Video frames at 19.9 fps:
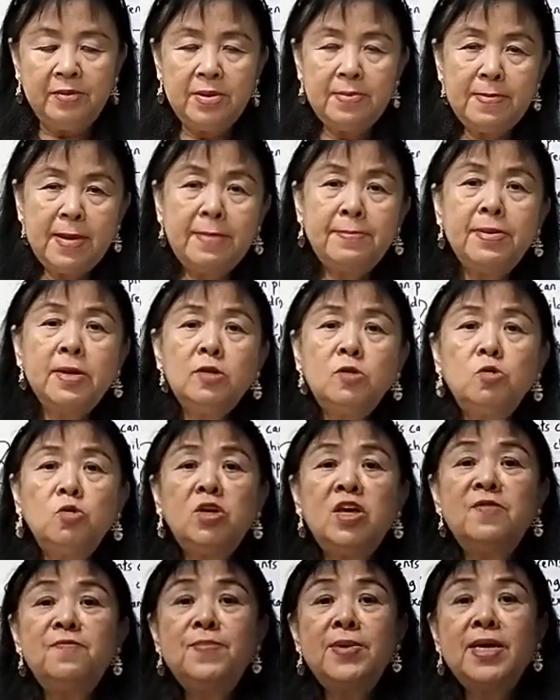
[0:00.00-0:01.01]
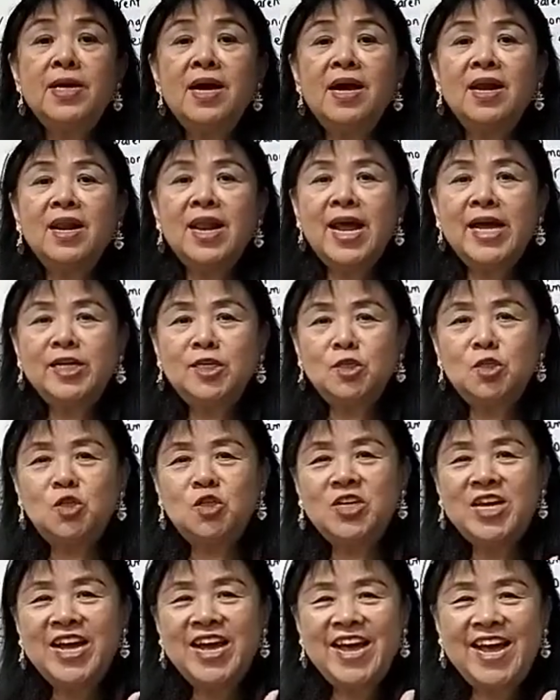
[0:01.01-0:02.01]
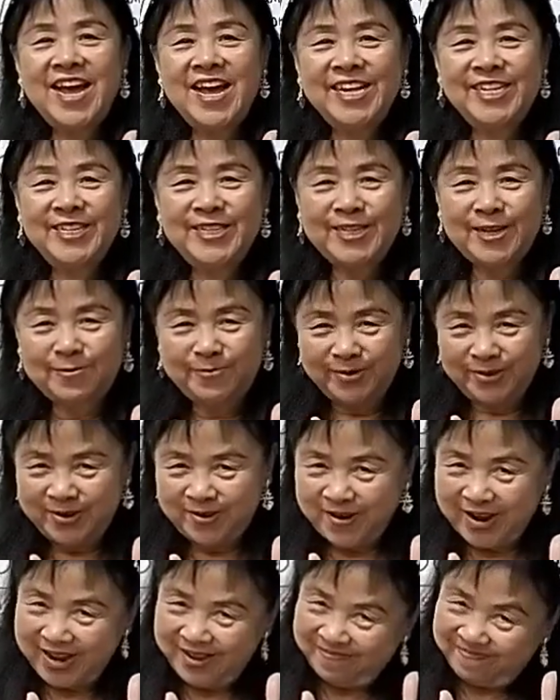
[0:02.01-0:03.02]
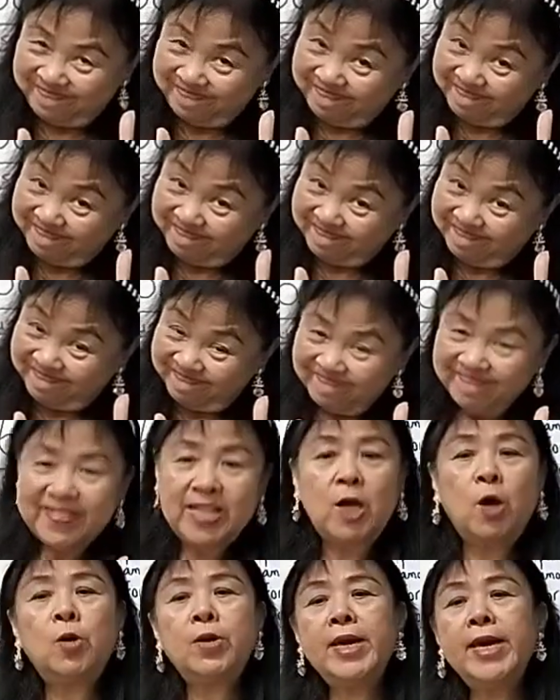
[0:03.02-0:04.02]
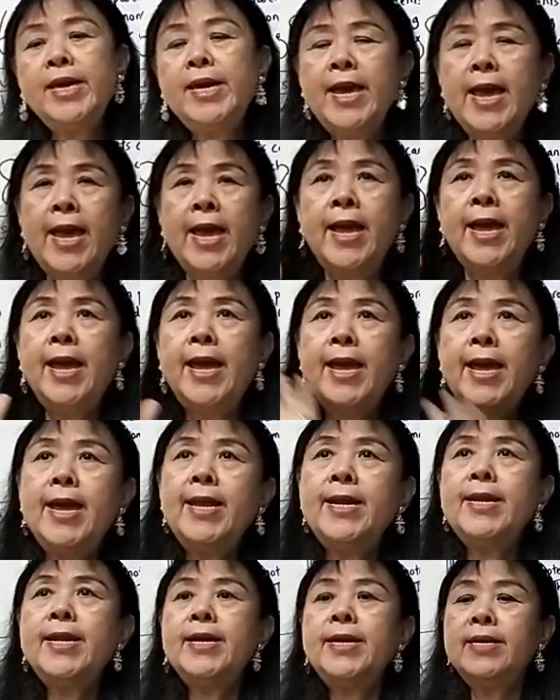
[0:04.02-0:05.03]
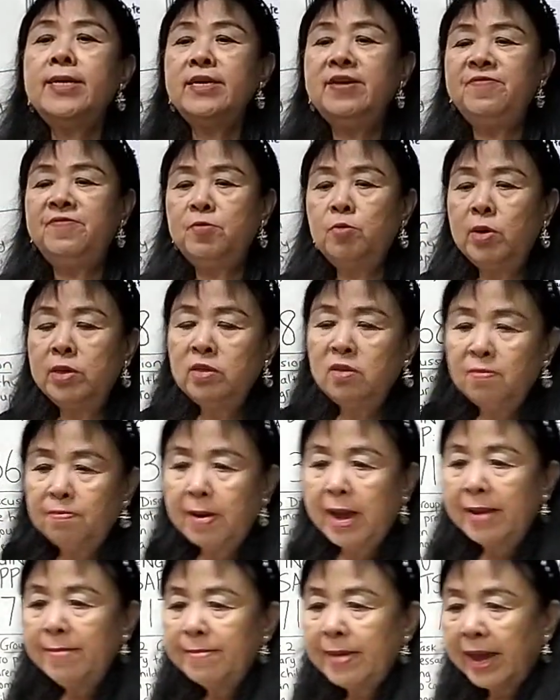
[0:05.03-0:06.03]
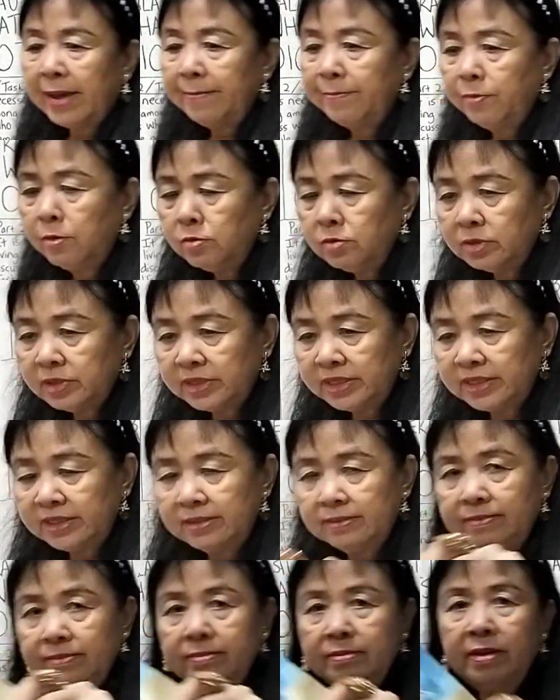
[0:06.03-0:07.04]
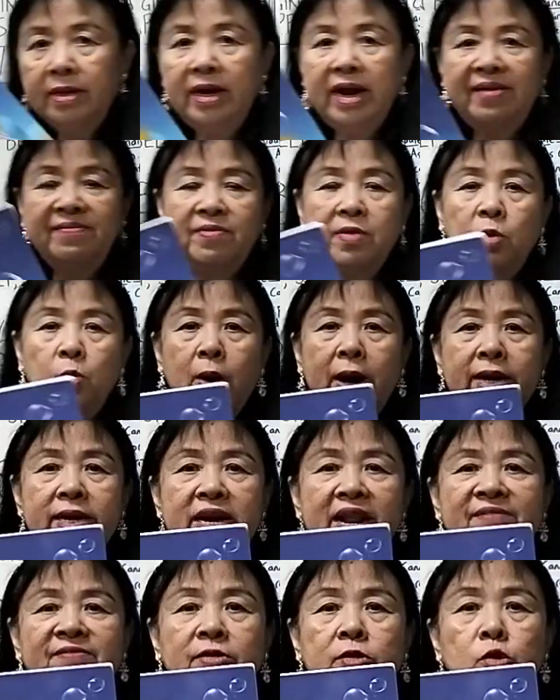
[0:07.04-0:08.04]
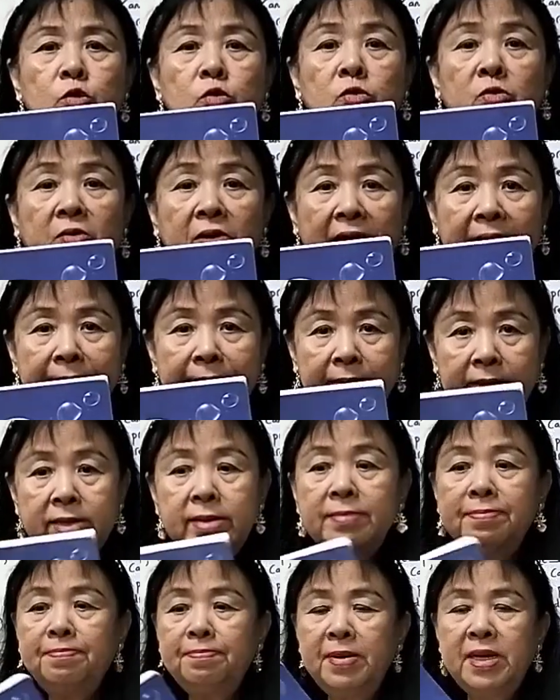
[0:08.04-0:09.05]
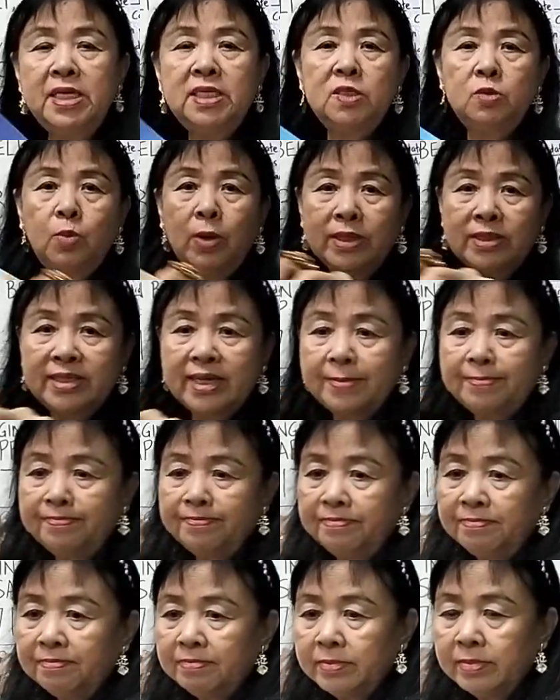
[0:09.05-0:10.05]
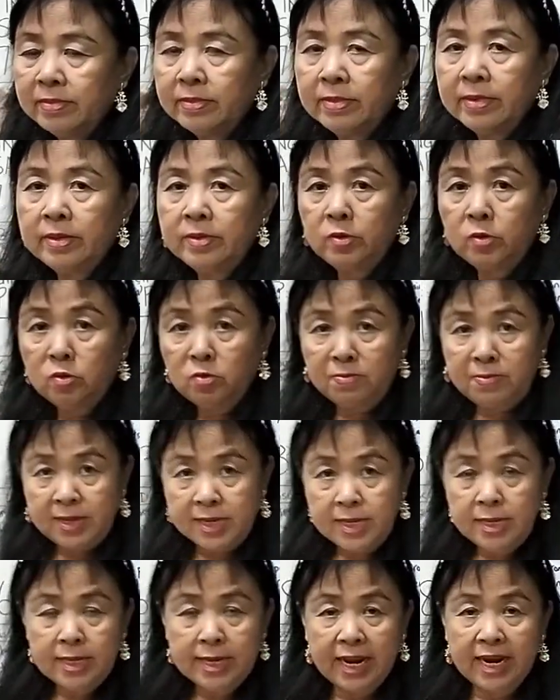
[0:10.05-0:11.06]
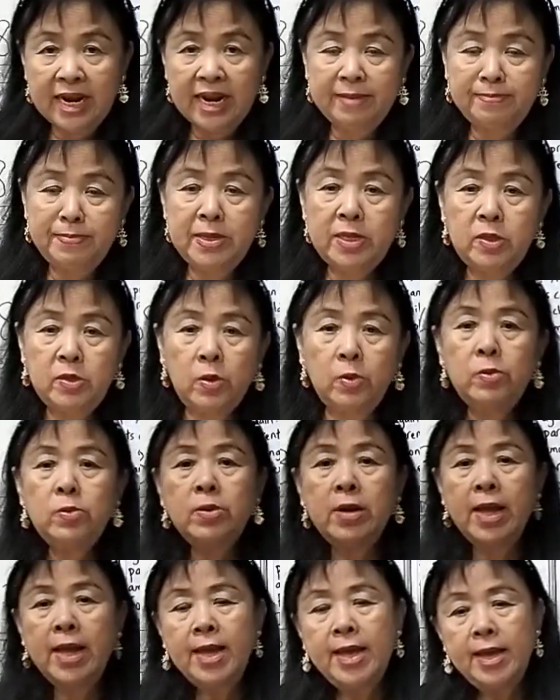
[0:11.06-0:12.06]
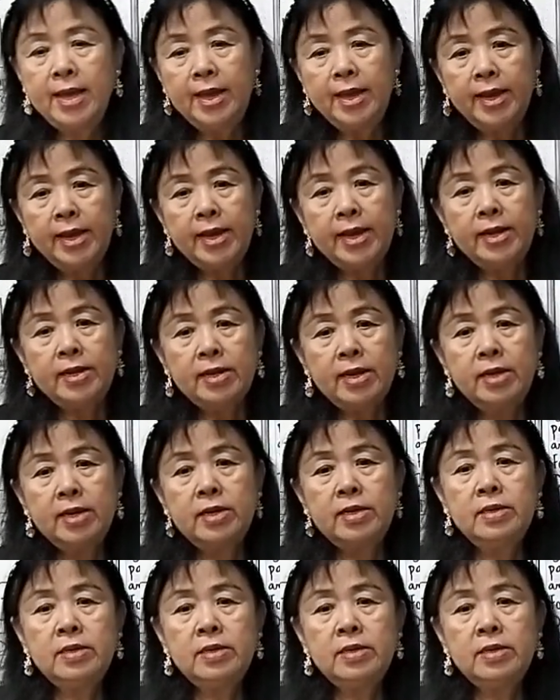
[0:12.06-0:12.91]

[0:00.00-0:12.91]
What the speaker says: remember to give me a like, share, and subscribe. Okay, and if you want to buy my books, Level 1, Level 2 Grammar, please WhatsApp to me and let me know. And